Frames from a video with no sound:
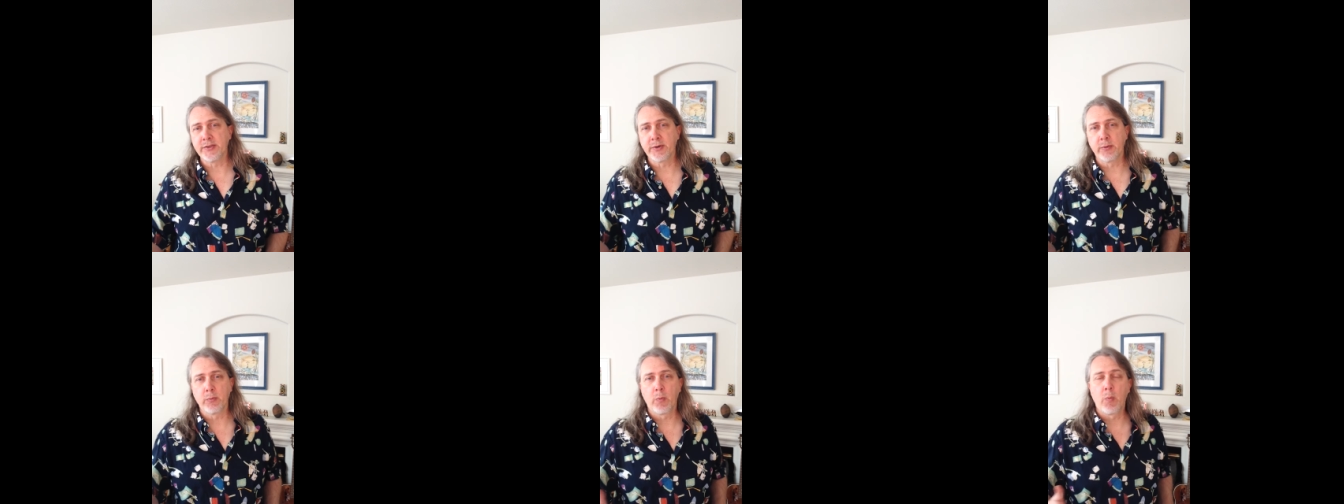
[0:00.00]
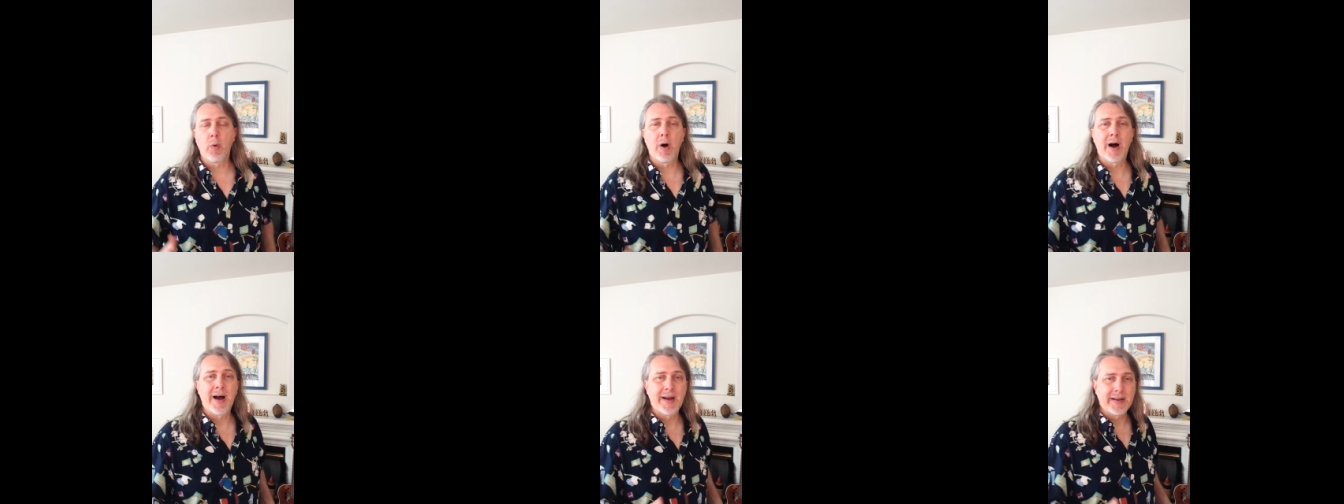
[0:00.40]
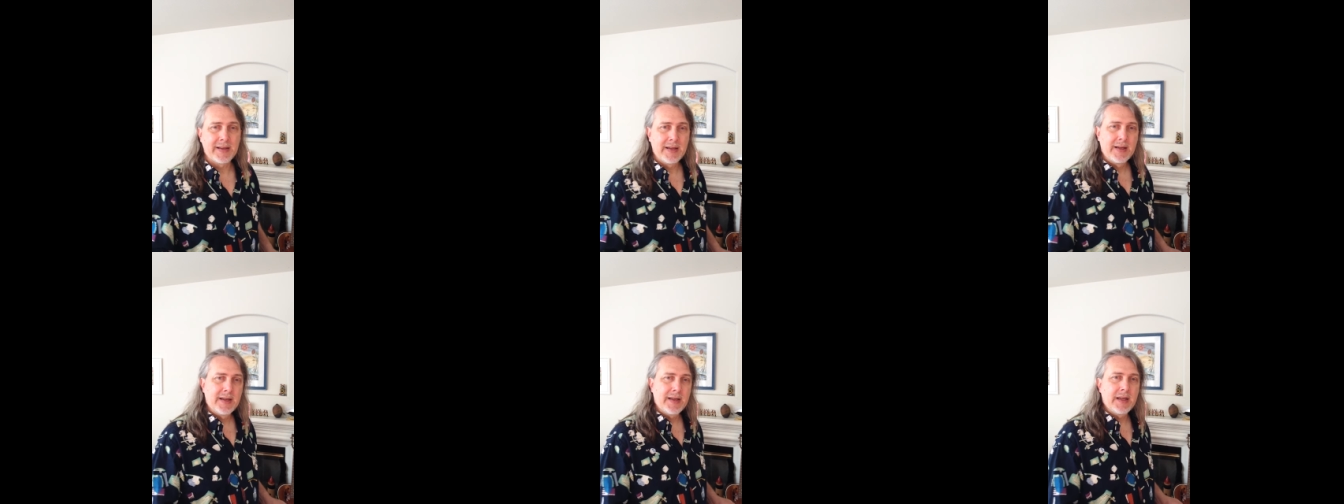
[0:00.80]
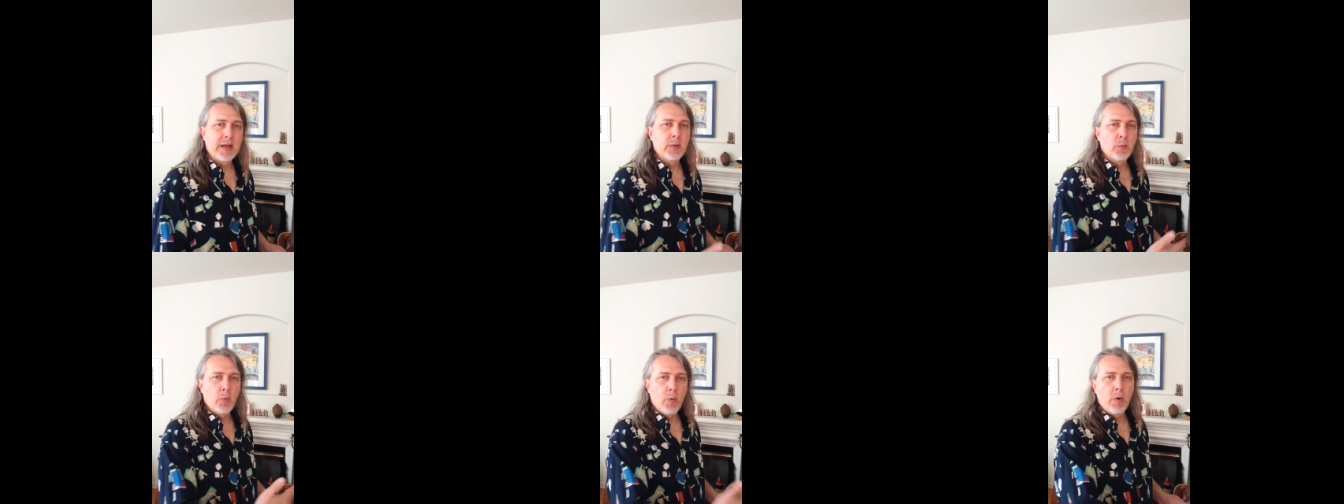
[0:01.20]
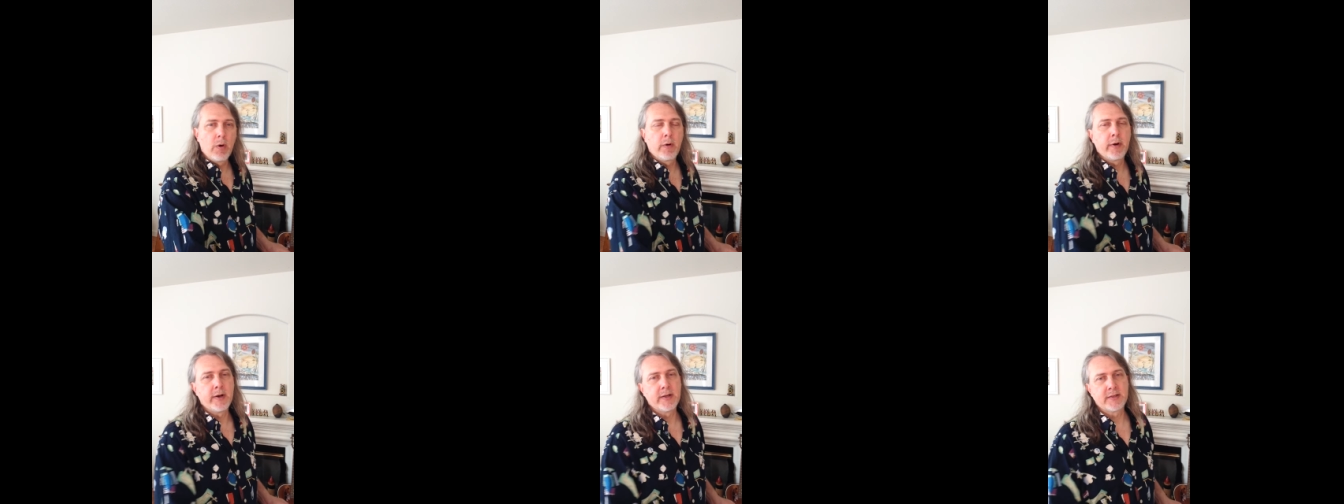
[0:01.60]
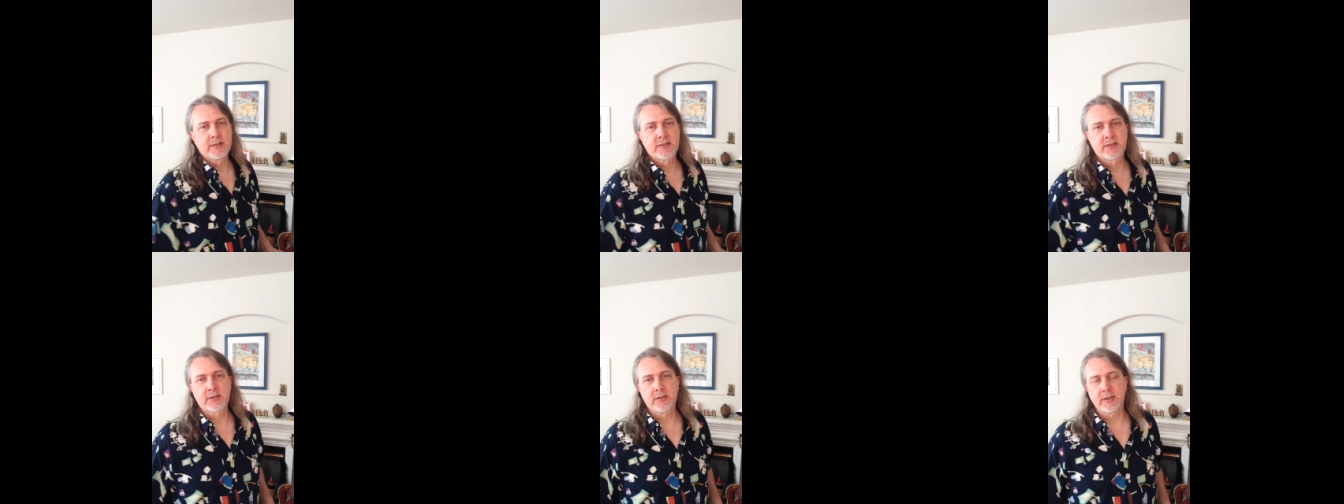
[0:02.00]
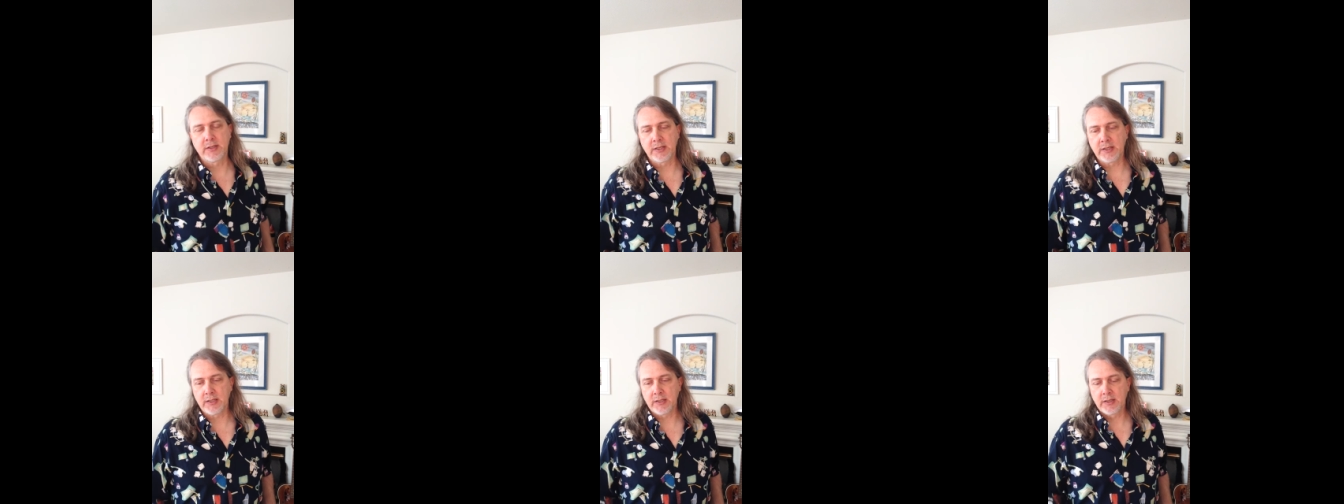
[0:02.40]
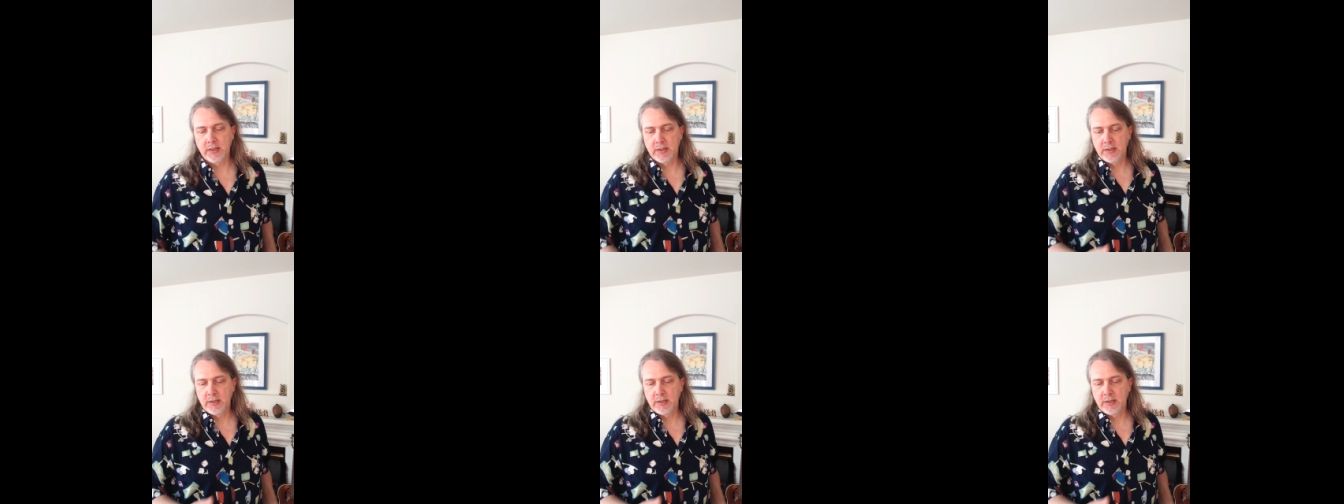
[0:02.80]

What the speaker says: or why it warrants the